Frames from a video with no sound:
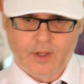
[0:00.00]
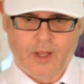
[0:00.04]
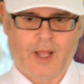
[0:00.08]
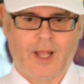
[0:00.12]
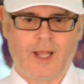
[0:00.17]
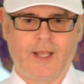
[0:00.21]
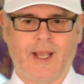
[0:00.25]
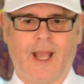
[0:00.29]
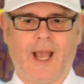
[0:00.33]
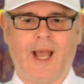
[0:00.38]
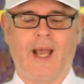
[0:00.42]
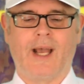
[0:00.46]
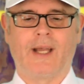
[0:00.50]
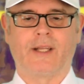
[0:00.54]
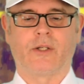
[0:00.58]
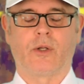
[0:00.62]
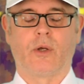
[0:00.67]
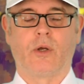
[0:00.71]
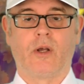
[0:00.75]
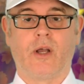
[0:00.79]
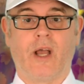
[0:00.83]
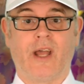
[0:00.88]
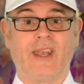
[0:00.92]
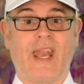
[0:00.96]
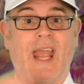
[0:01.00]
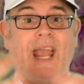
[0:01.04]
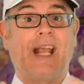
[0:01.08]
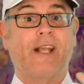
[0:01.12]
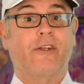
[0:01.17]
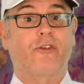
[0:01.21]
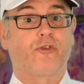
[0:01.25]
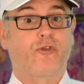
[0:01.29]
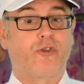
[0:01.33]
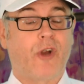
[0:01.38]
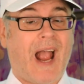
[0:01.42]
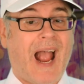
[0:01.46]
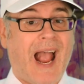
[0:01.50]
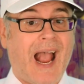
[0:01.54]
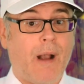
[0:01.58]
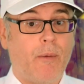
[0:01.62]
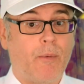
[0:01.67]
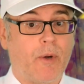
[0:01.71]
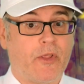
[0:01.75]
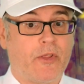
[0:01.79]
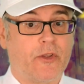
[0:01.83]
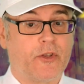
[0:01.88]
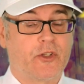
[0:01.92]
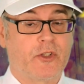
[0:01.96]
I had an extra
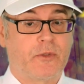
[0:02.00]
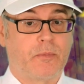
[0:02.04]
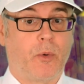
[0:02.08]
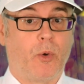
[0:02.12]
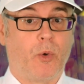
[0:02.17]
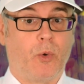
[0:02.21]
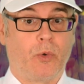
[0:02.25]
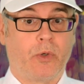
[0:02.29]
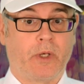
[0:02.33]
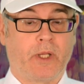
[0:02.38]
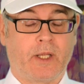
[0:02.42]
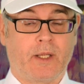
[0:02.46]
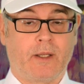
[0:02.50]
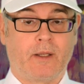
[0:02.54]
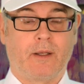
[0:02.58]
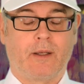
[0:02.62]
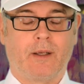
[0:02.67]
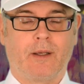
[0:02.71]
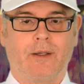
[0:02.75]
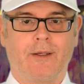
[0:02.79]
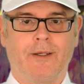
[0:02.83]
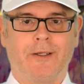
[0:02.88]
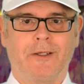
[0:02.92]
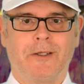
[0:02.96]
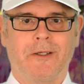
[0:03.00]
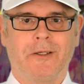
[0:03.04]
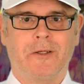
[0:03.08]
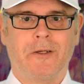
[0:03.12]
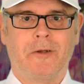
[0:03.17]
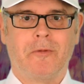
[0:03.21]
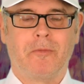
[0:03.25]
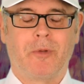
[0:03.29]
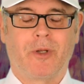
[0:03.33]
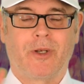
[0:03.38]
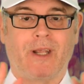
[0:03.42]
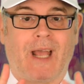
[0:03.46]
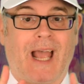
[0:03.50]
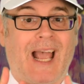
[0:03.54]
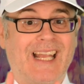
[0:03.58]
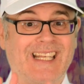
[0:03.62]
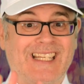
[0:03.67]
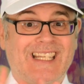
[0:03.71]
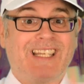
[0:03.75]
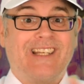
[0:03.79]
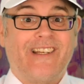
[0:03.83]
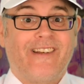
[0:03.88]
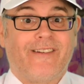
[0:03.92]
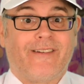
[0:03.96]
hour this morning, but I
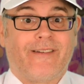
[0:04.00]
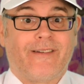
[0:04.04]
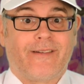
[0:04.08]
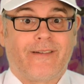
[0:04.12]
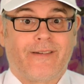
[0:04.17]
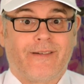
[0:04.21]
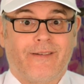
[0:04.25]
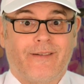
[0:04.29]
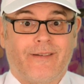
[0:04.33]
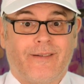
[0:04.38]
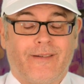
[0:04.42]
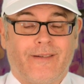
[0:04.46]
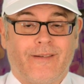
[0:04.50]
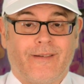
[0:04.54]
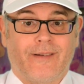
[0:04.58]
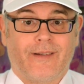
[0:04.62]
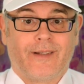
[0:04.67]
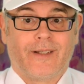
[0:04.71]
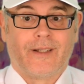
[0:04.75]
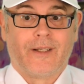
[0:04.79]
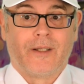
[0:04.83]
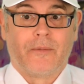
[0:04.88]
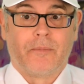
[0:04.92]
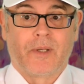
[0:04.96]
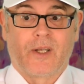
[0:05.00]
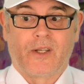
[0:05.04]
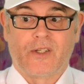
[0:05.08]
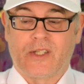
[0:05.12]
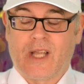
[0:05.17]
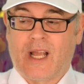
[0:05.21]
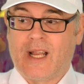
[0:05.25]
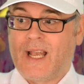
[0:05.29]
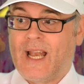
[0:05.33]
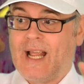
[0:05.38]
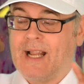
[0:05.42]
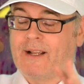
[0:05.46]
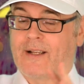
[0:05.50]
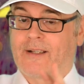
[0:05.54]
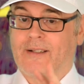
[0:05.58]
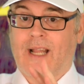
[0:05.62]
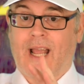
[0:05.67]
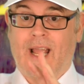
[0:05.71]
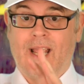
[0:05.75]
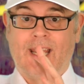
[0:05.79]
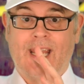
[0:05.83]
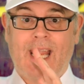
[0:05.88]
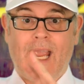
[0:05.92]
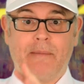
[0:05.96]
didn't, because
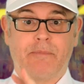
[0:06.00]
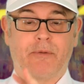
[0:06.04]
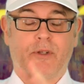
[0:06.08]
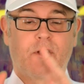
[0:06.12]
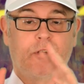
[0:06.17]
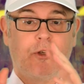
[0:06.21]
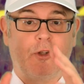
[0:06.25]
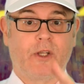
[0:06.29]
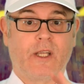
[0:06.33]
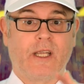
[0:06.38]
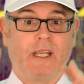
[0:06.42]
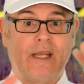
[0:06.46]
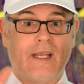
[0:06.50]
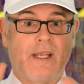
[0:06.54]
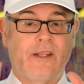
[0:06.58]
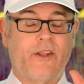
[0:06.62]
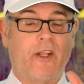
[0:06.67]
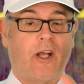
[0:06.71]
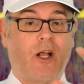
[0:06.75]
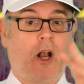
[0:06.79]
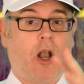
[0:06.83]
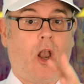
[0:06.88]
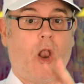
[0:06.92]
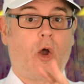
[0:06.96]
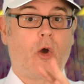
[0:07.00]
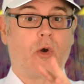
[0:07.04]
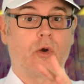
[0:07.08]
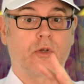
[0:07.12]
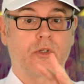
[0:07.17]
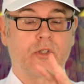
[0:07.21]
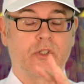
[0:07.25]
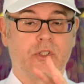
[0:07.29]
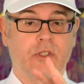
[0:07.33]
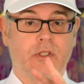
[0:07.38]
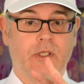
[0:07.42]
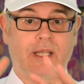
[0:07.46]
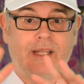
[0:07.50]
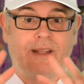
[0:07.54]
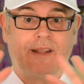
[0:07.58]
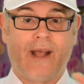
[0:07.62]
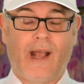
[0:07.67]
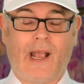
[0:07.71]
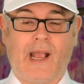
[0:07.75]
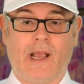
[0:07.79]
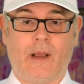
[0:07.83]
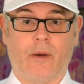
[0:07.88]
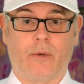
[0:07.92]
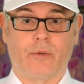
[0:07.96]
I kept looking at the clocks in the
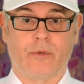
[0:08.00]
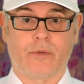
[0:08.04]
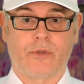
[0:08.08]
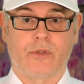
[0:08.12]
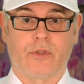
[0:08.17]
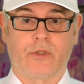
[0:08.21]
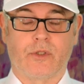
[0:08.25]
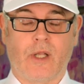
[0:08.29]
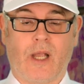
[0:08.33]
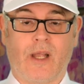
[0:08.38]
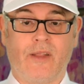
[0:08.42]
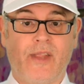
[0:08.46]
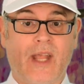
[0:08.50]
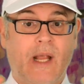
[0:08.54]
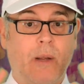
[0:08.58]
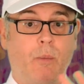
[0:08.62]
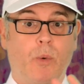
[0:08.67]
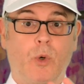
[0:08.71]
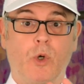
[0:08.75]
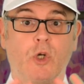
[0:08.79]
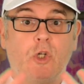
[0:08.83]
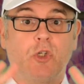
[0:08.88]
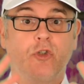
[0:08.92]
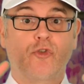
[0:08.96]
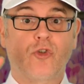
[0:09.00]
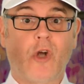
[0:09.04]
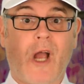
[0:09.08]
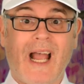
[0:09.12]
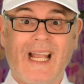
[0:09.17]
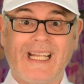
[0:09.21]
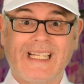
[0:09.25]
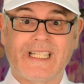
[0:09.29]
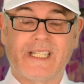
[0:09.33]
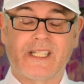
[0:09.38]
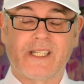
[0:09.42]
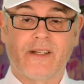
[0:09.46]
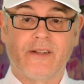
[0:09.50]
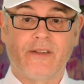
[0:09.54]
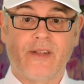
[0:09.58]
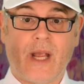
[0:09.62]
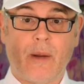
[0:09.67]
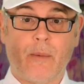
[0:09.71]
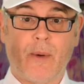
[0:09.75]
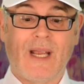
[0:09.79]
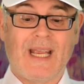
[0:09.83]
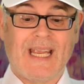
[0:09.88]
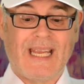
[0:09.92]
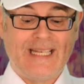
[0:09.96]
house, and they weren't right. They
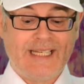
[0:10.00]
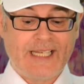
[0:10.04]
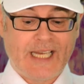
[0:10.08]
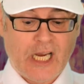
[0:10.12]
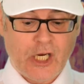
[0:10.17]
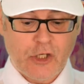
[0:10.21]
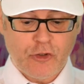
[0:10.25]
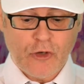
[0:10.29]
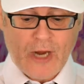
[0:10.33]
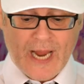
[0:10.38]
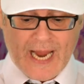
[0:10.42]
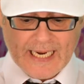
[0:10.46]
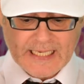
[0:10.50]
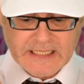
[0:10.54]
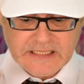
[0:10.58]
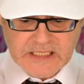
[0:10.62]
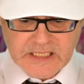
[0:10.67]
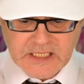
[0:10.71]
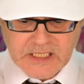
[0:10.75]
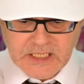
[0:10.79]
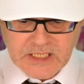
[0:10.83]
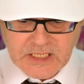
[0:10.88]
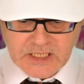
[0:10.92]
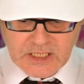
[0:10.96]
were incorrect.